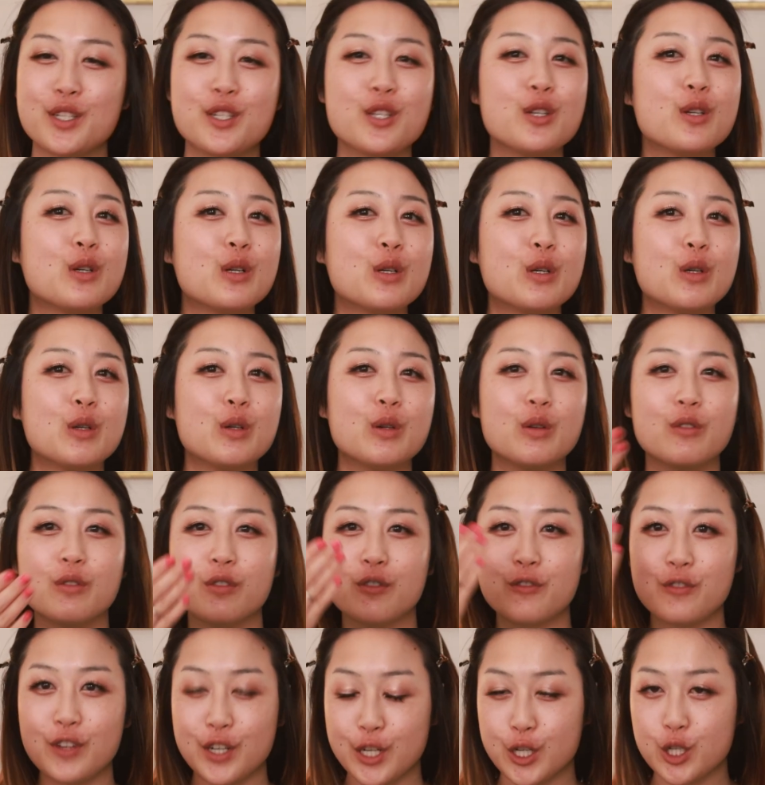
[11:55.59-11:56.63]
to
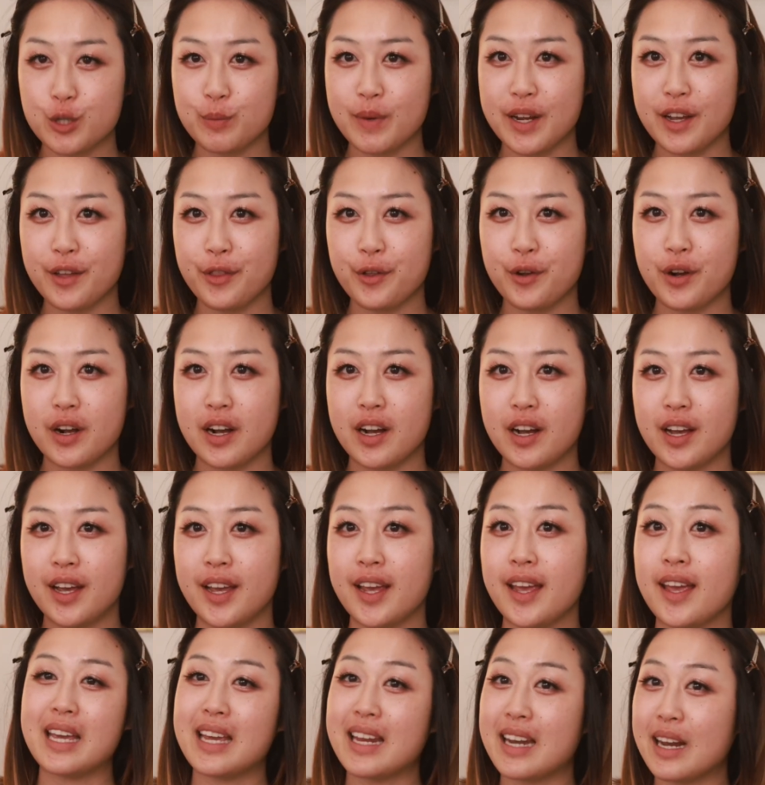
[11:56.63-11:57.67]
finish my other
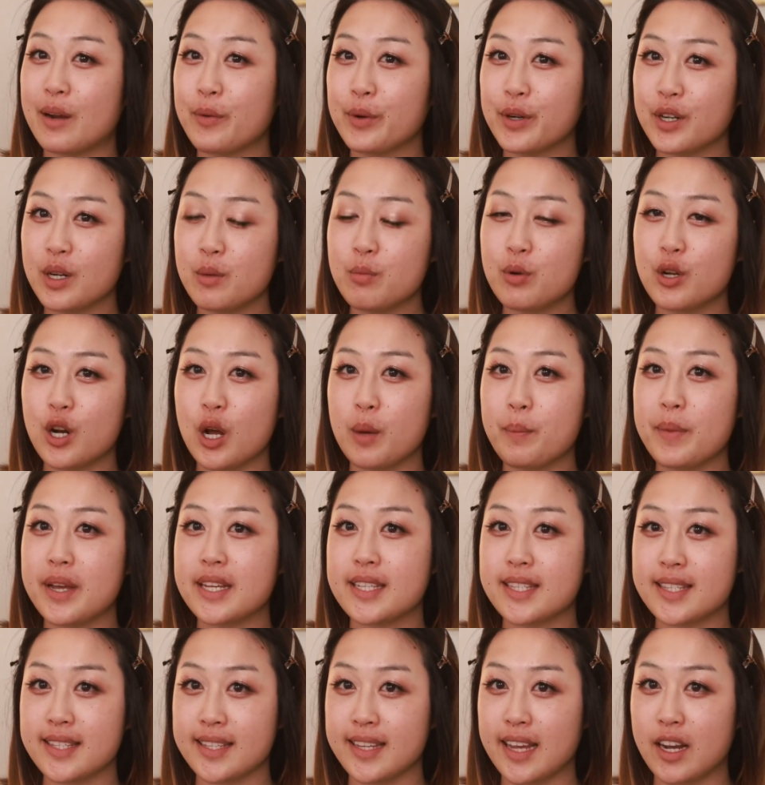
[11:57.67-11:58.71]
eye and now we're gonna put on
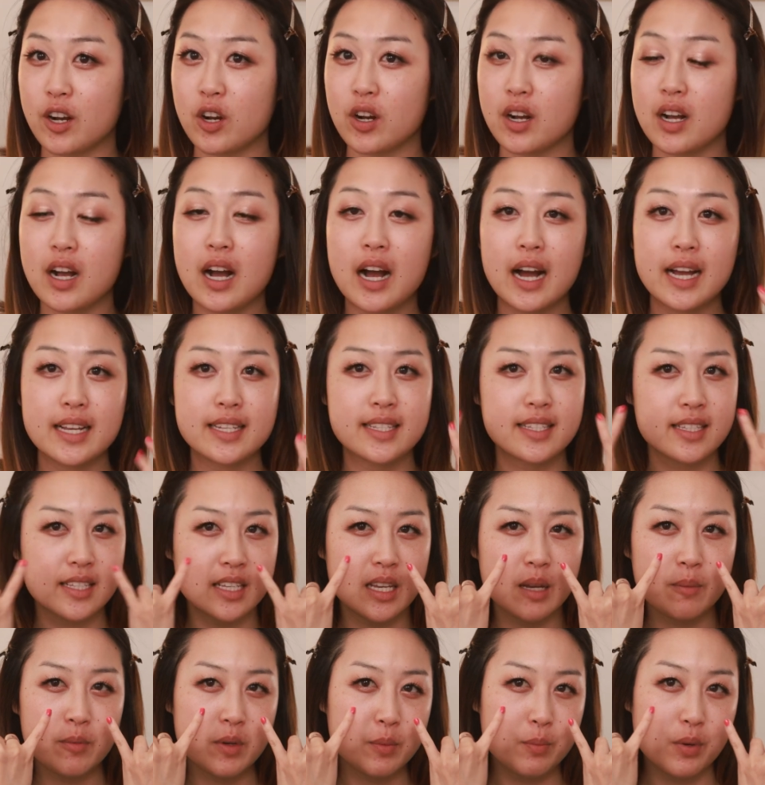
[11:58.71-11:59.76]
mascara. I
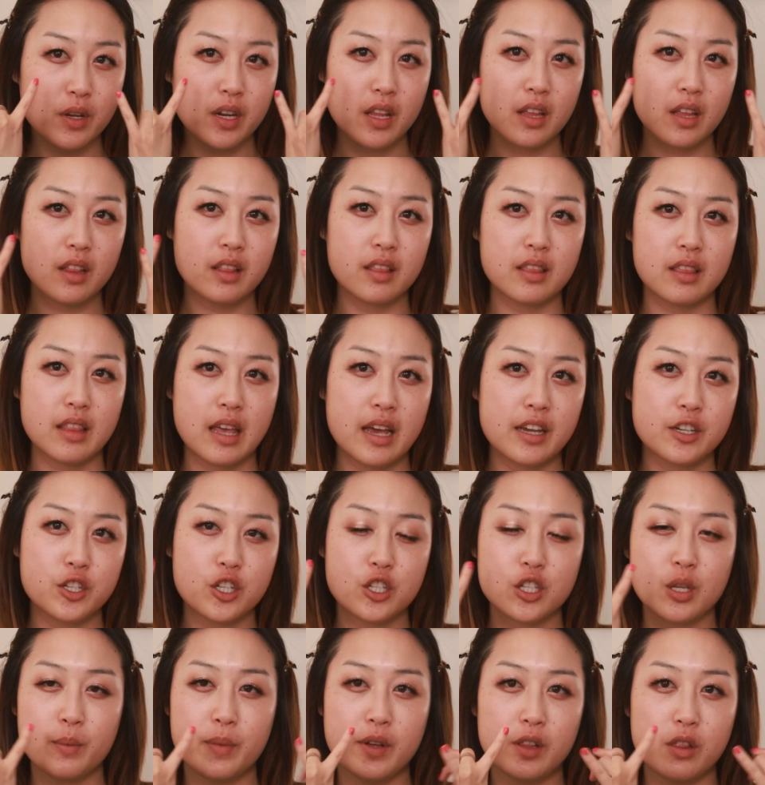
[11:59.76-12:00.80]
skipped putting
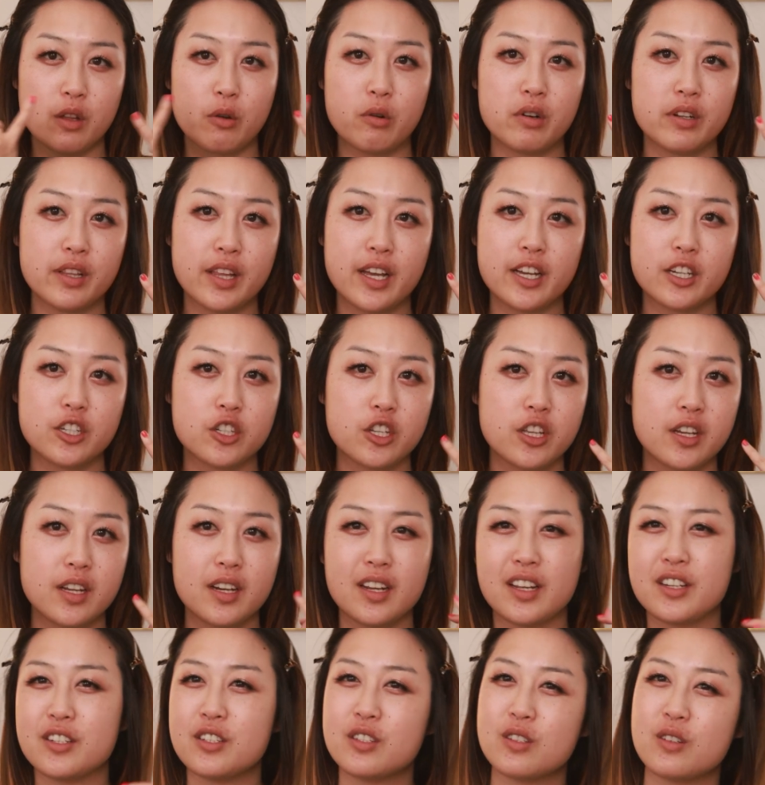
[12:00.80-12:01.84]
lashes on my lower lash line.
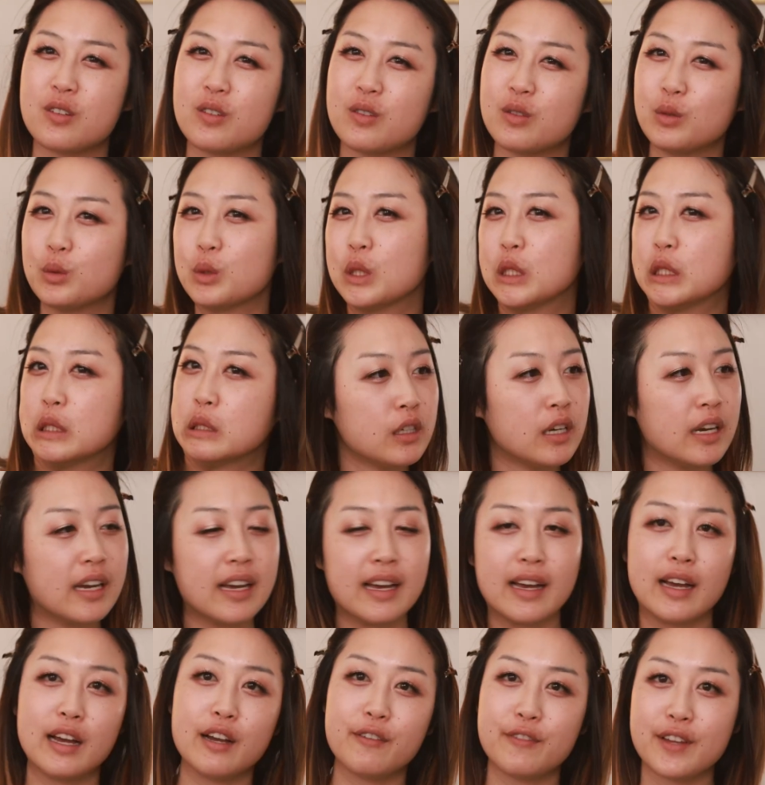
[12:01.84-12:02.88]
I just don't
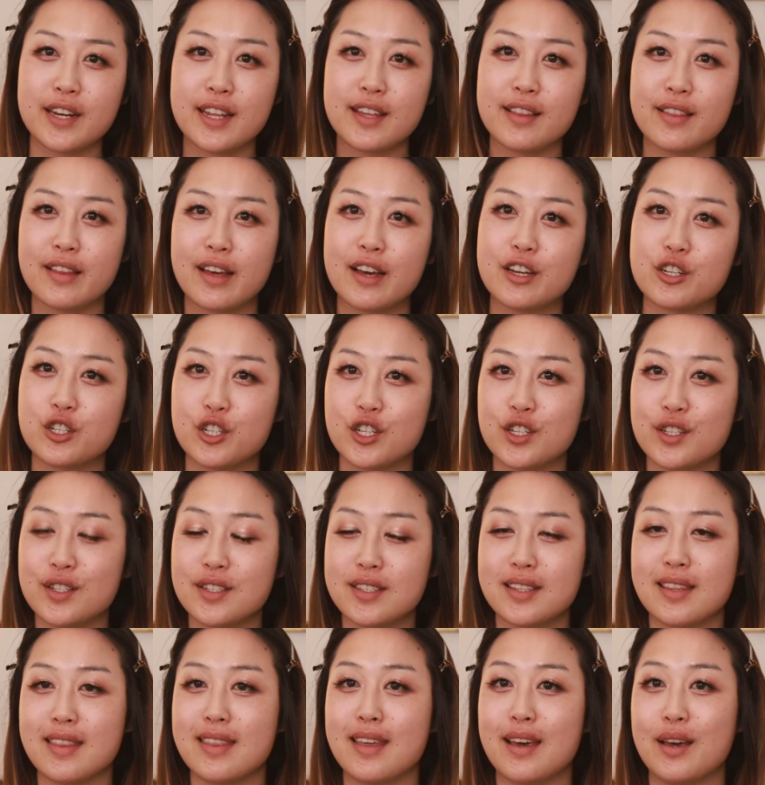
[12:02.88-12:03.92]
have any
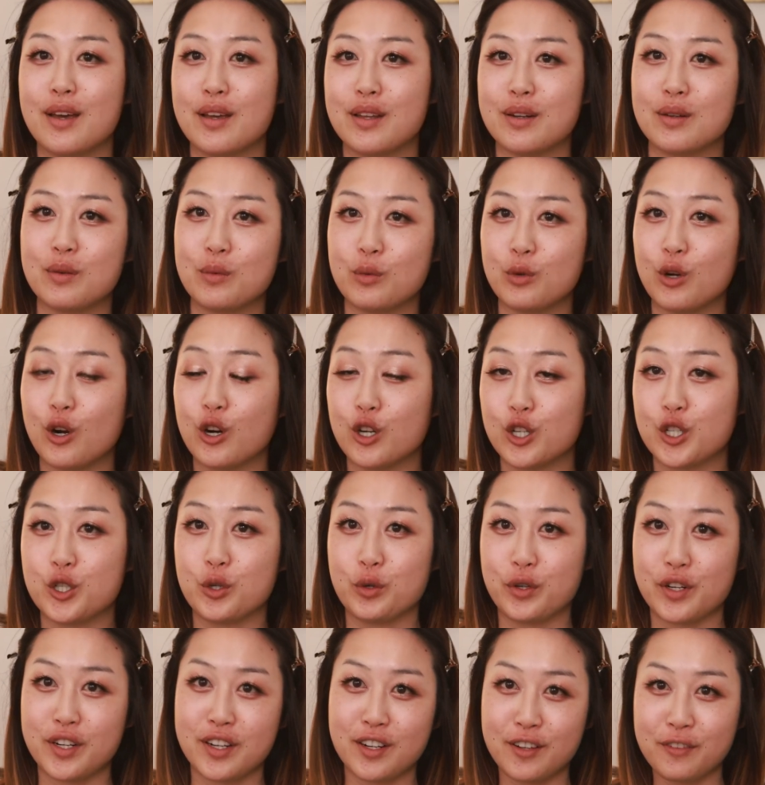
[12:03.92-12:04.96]
lashes that are
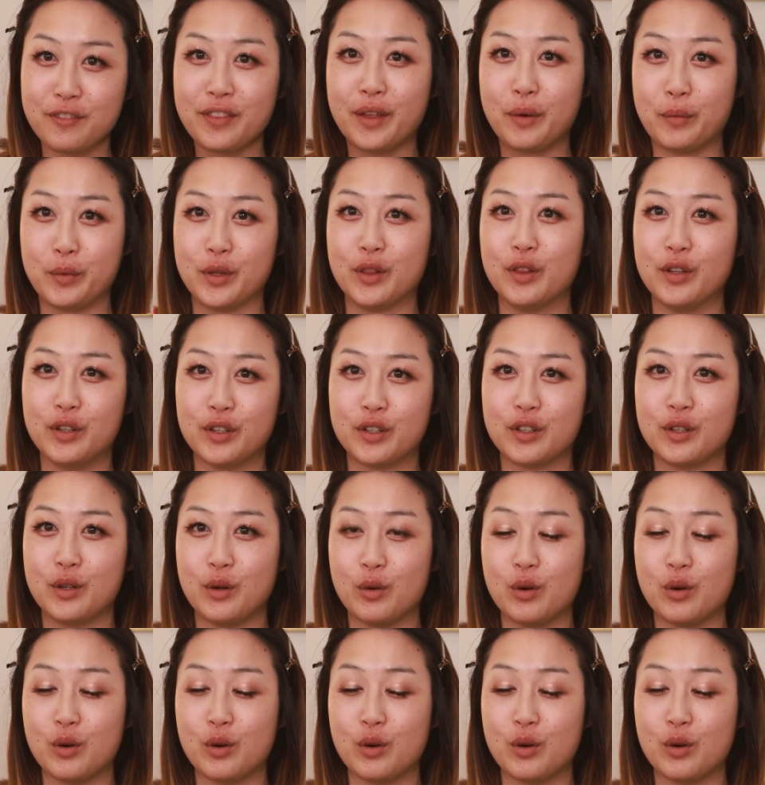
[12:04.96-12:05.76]
short enough that would look